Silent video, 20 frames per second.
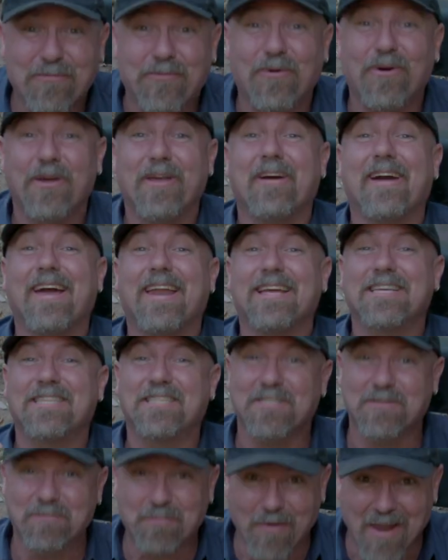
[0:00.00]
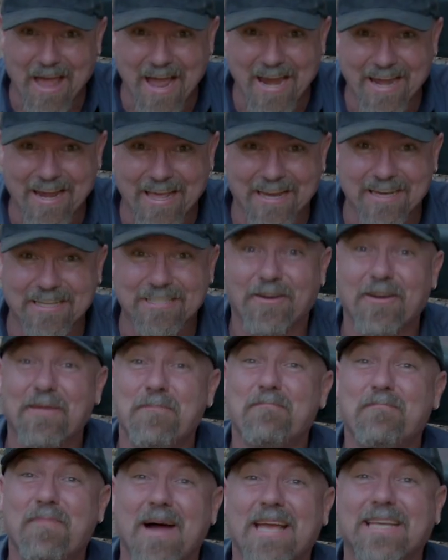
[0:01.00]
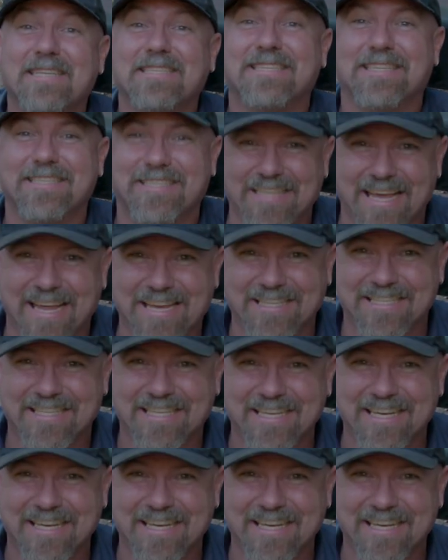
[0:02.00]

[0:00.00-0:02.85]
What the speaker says: for you and explain it so it makes sense.